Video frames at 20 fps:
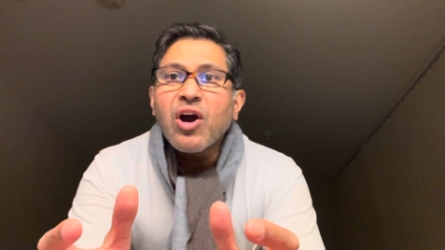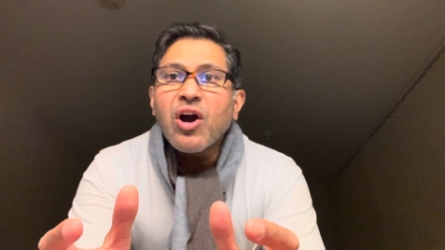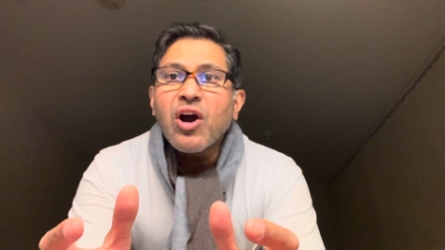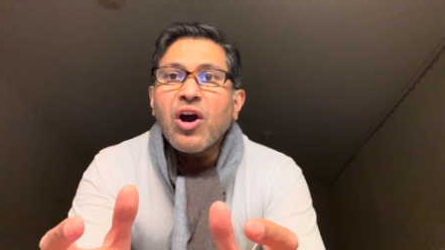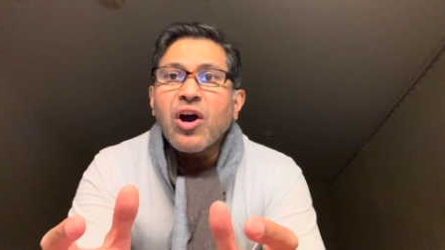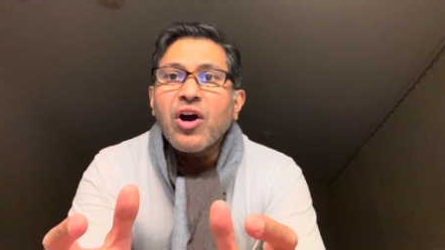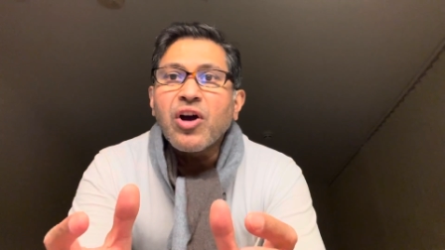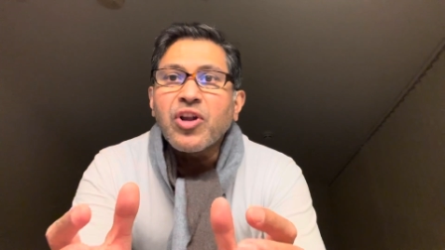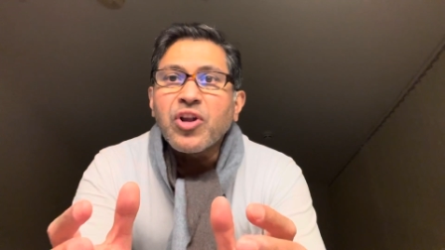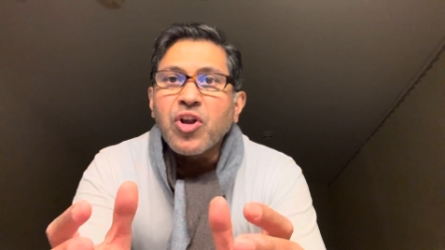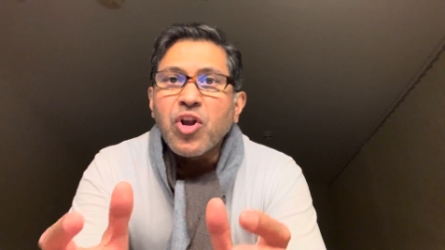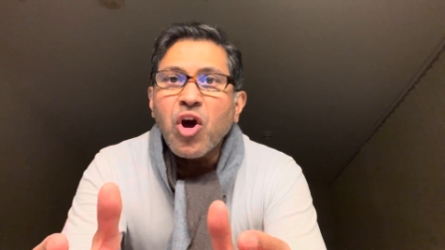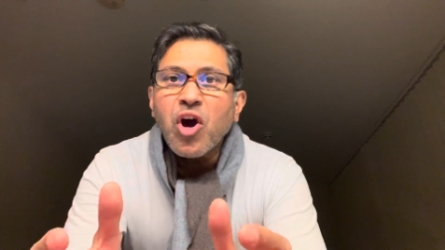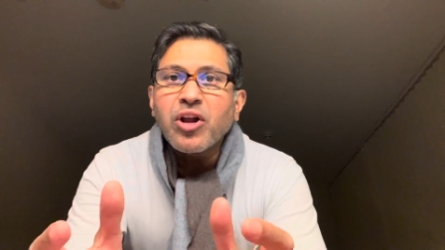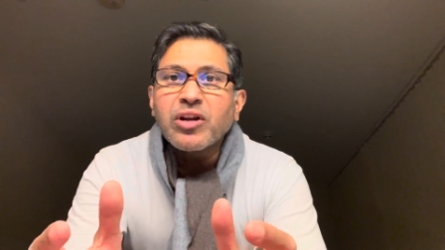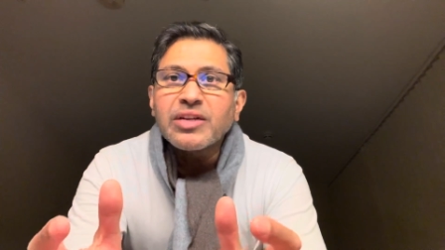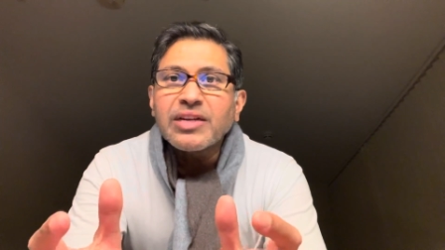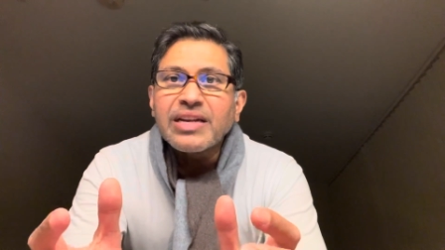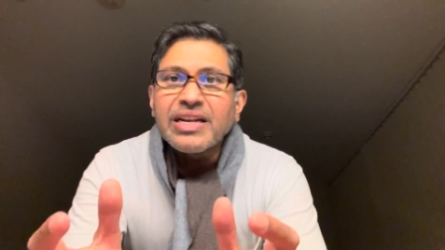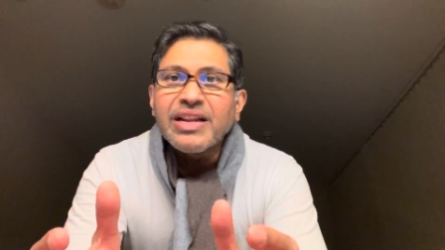are
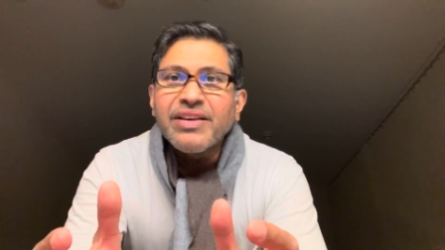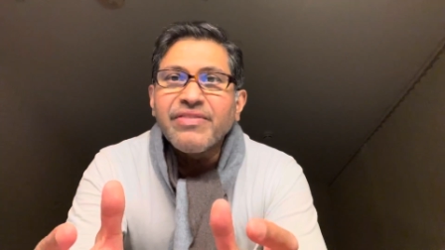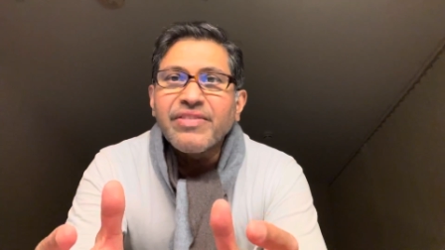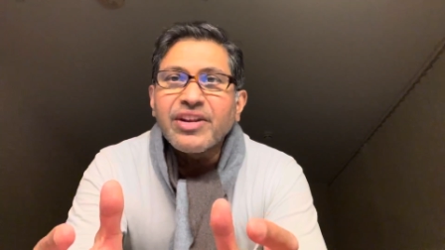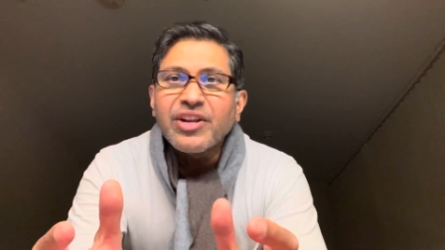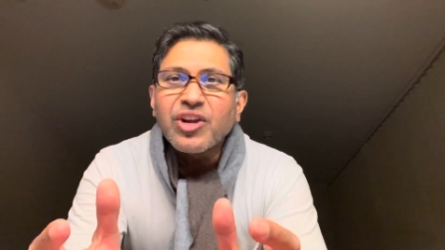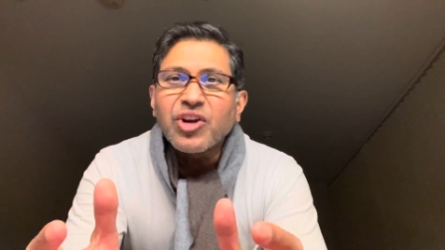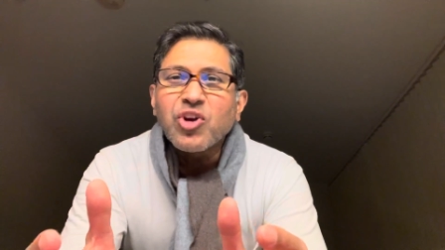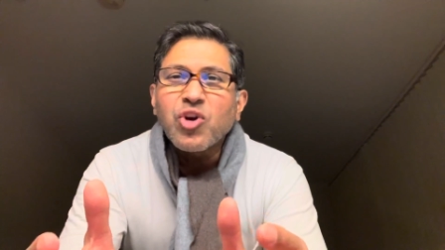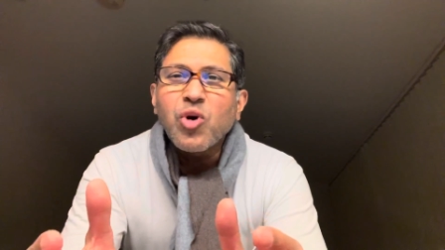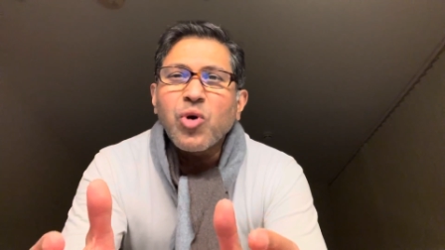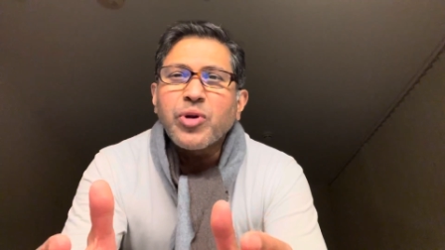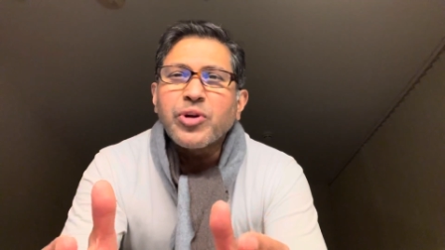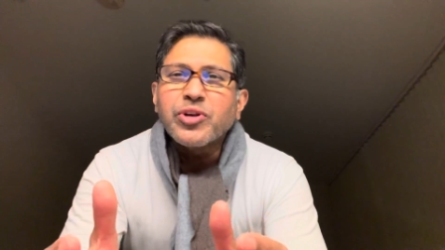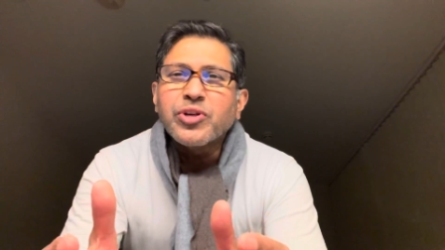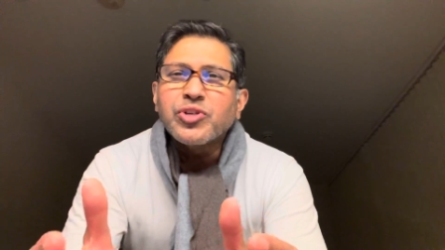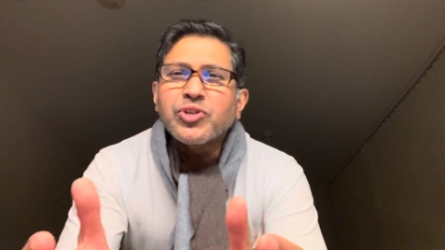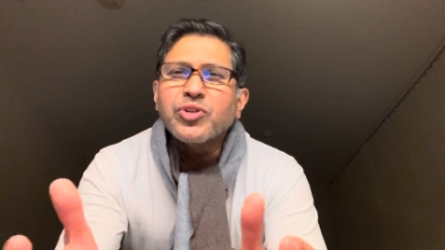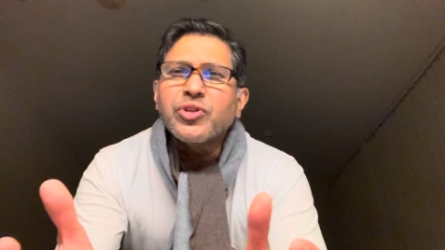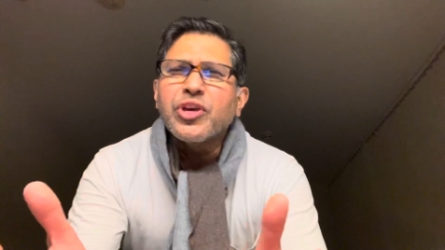not living
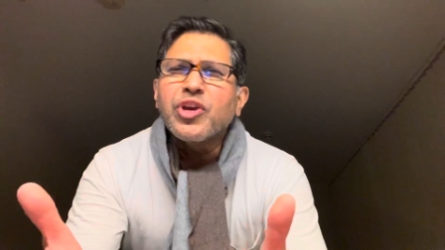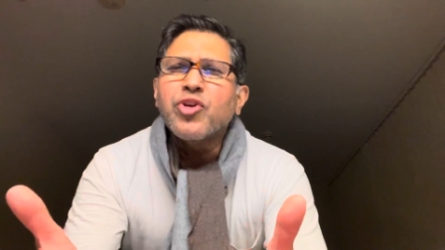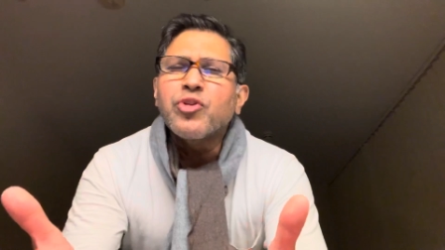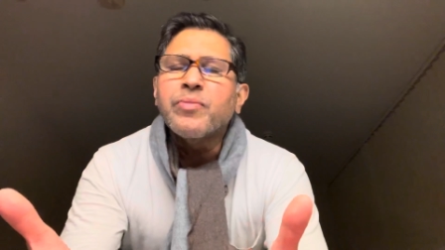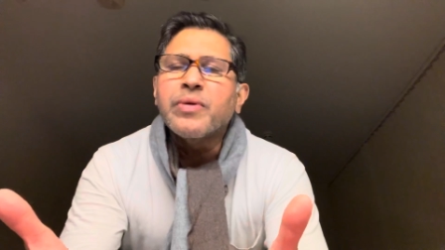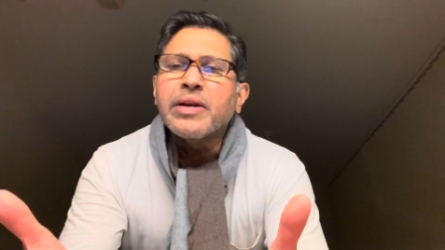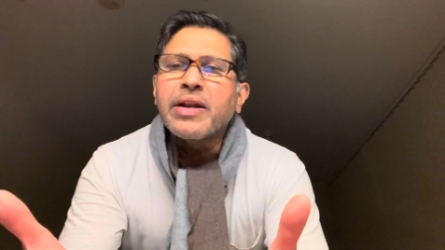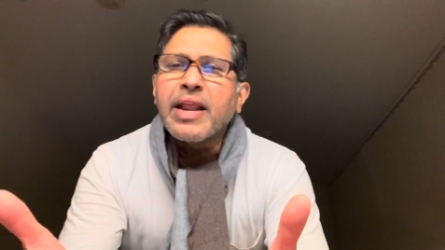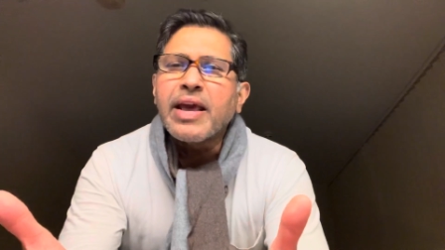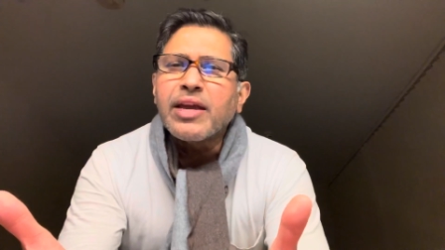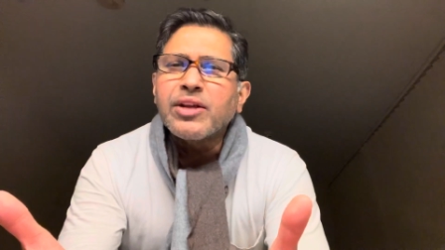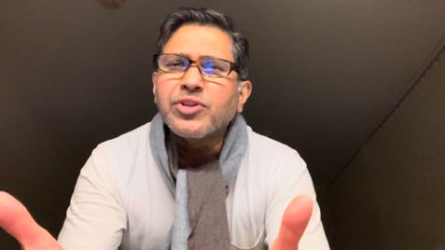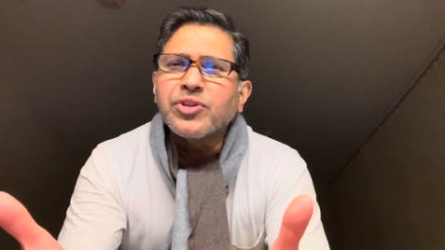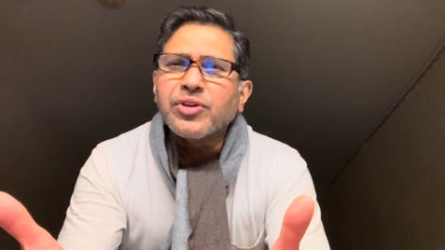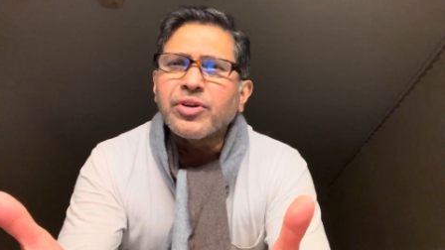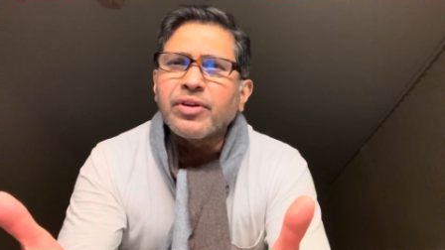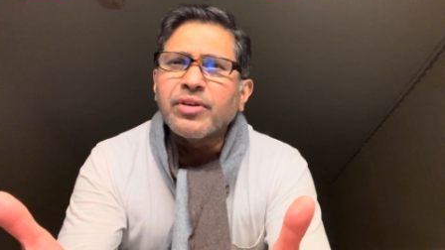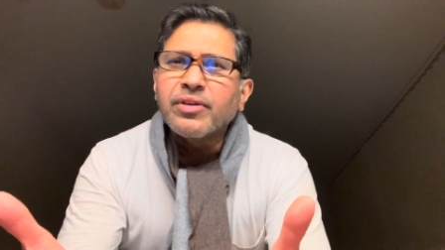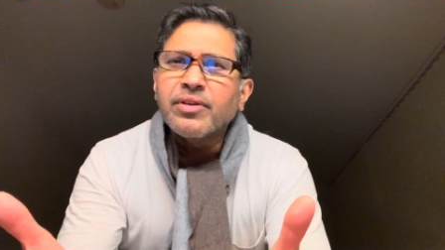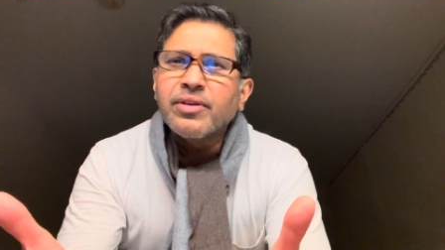according to the human
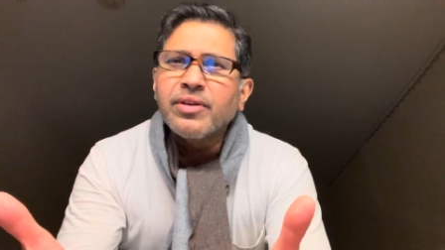nature.